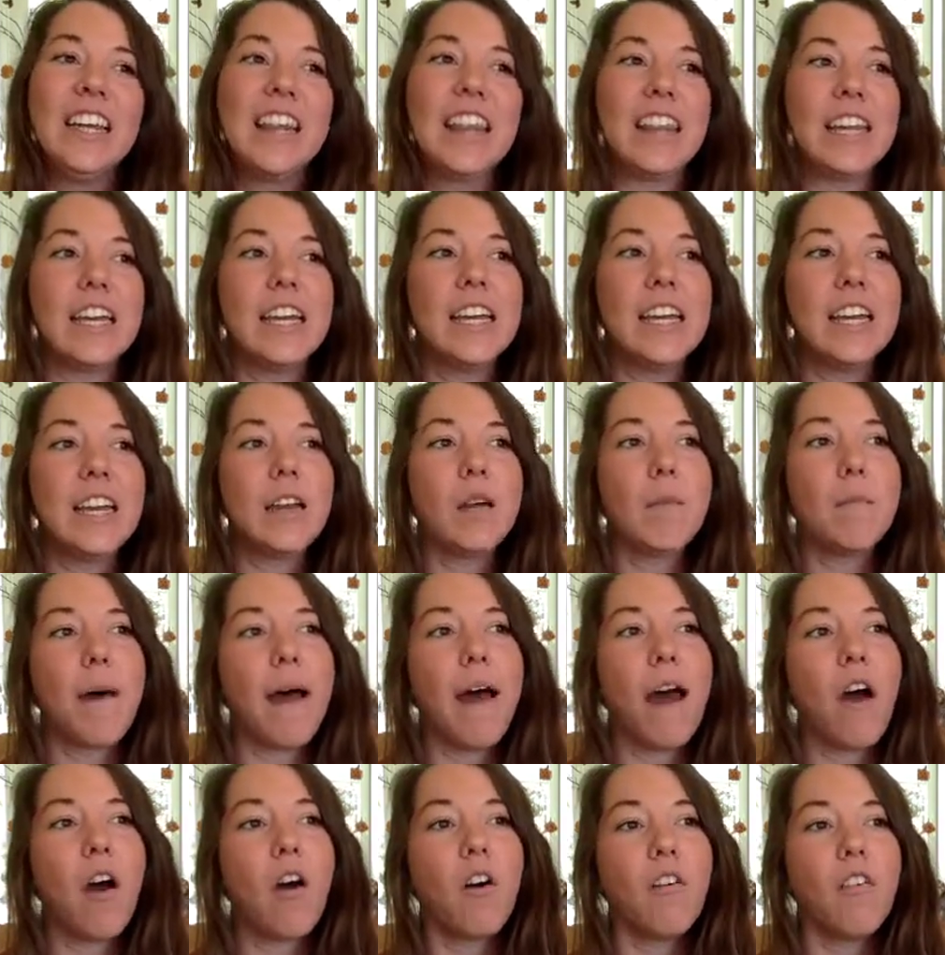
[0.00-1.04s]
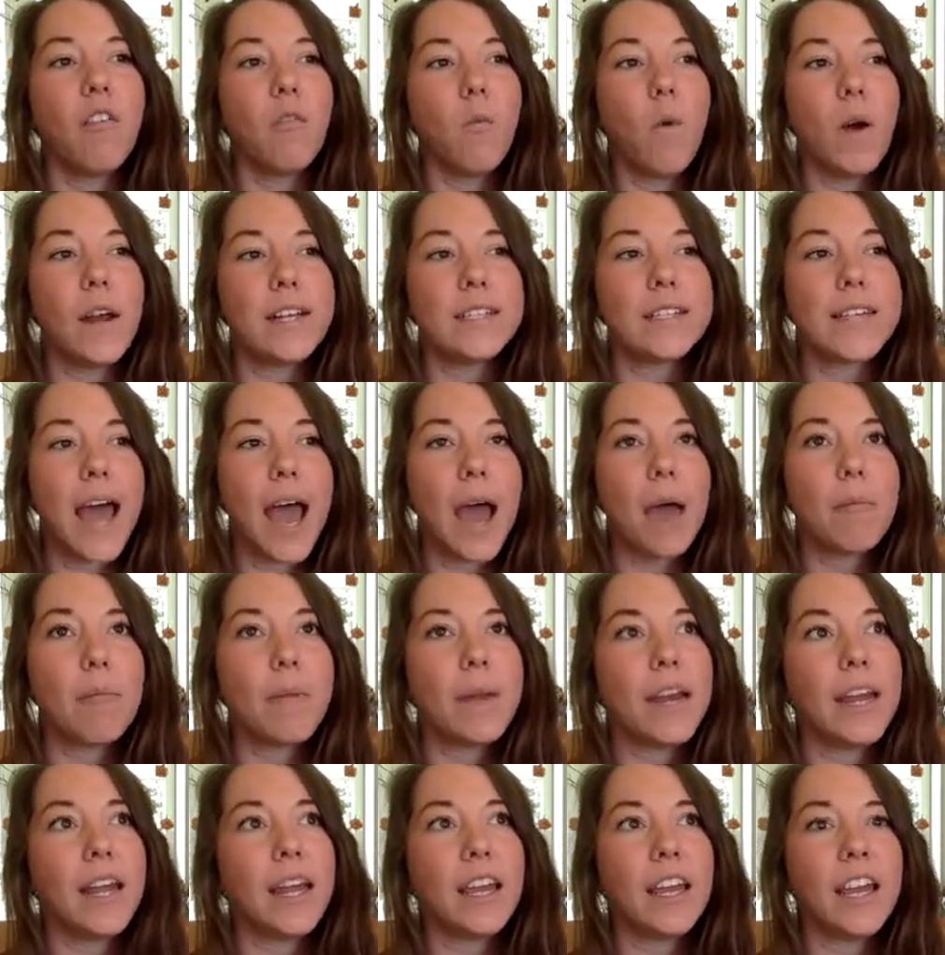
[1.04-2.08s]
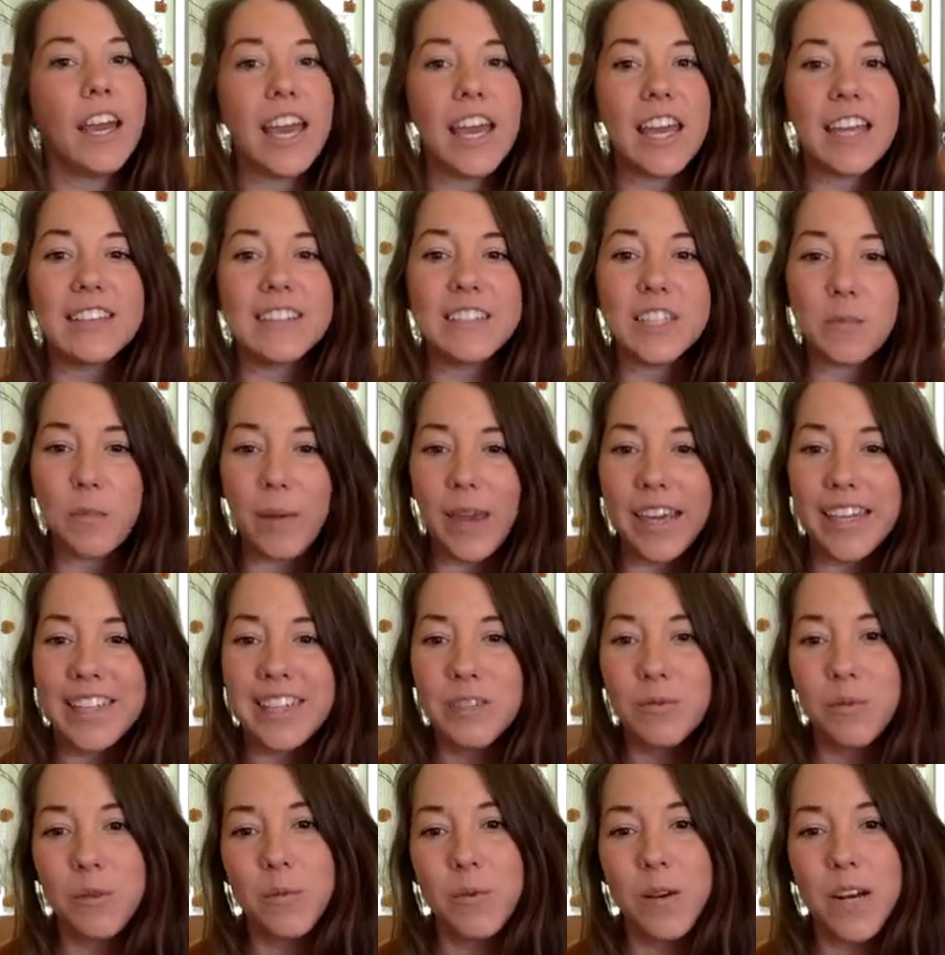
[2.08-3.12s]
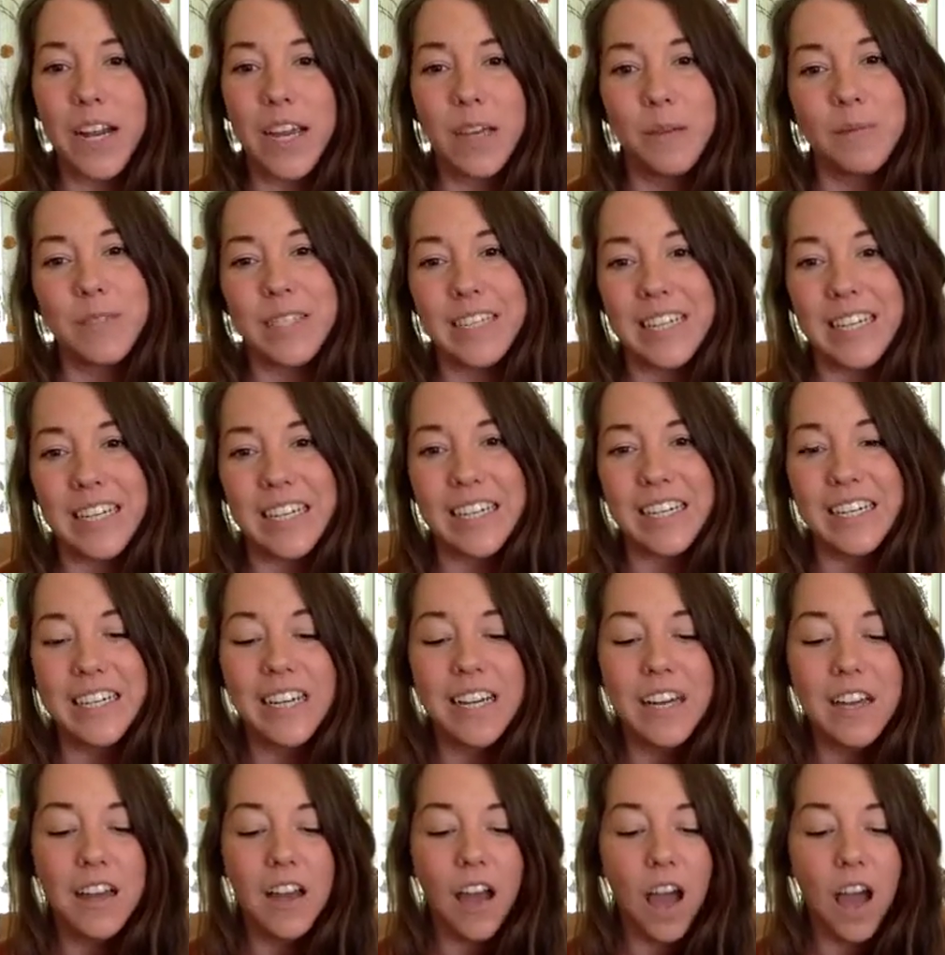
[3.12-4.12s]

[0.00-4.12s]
thinking about what is happening in space with what I am seeing,